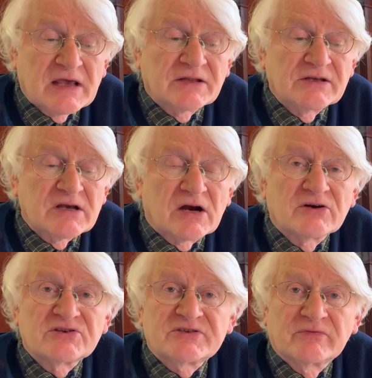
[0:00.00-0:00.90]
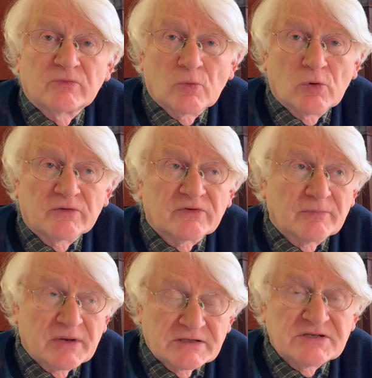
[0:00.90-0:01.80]
and the Irish Civil War
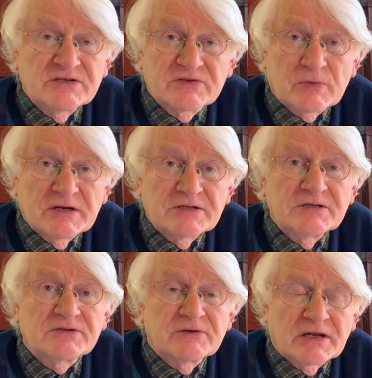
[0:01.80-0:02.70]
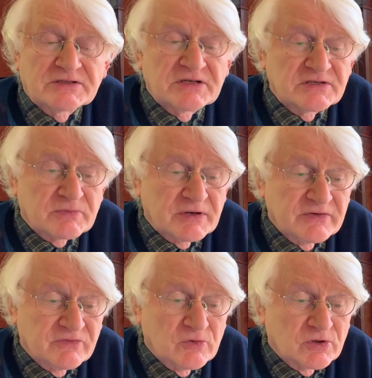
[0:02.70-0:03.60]
from 1920 to
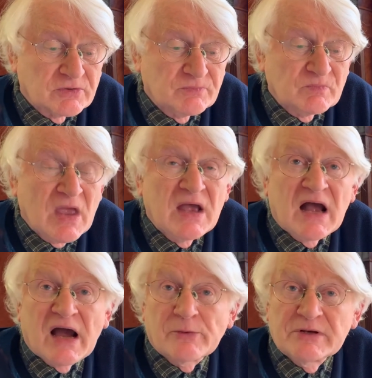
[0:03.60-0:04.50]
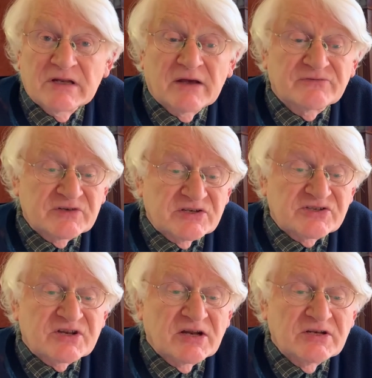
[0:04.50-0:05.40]
1924. How he left
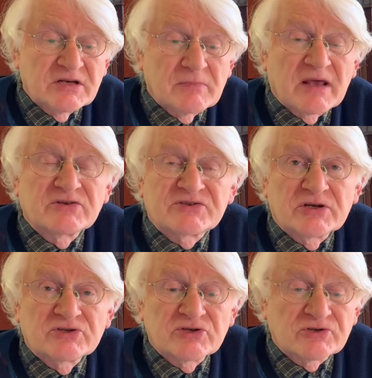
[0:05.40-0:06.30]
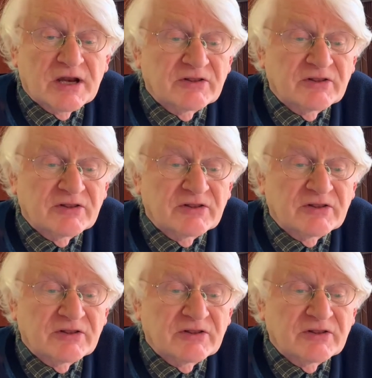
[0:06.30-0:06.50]
studying medicine to train